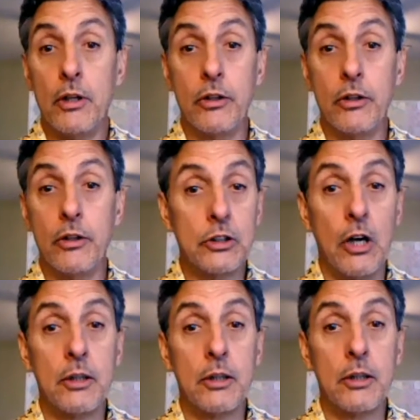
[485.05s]
You can
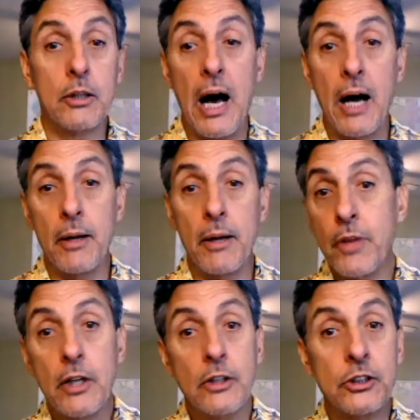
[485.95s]
start at the bottom,
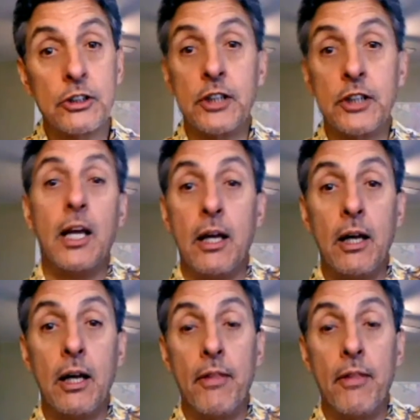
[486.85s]
see,